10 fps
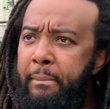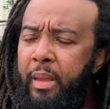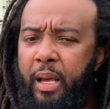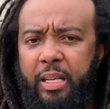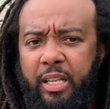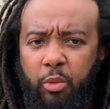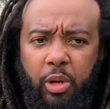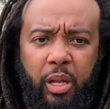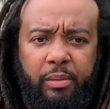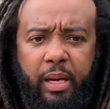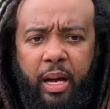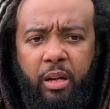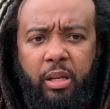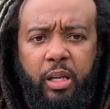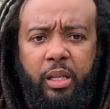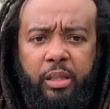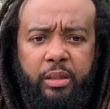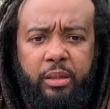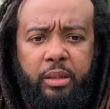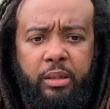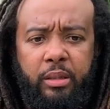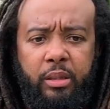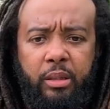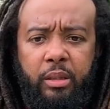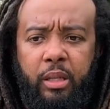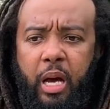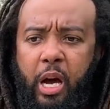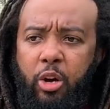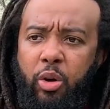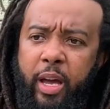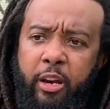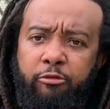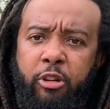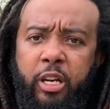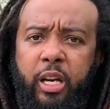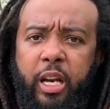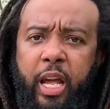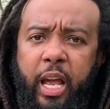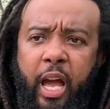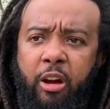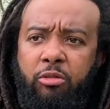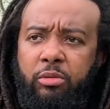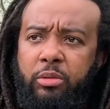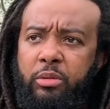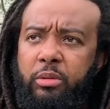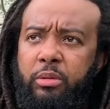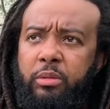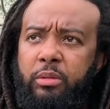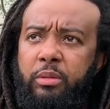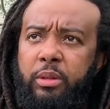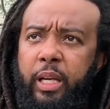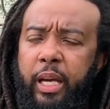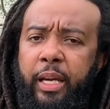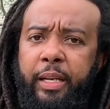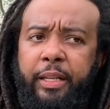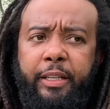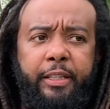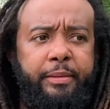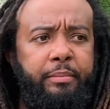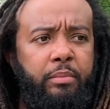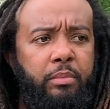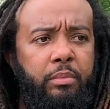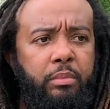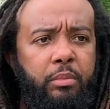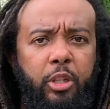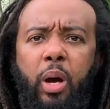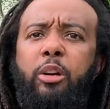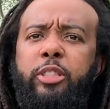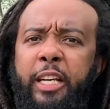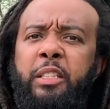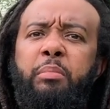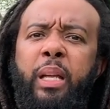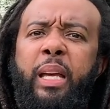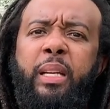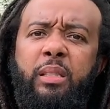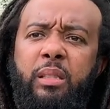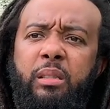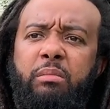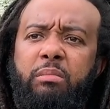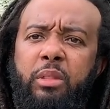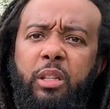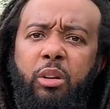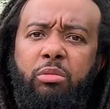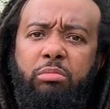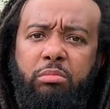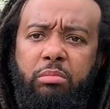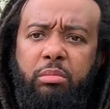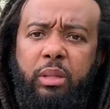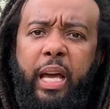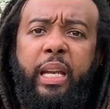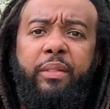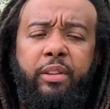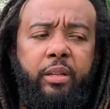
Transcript: I said, well, I'll go ahead and run the day out, and you know, I'll change the blades, you know, that evening.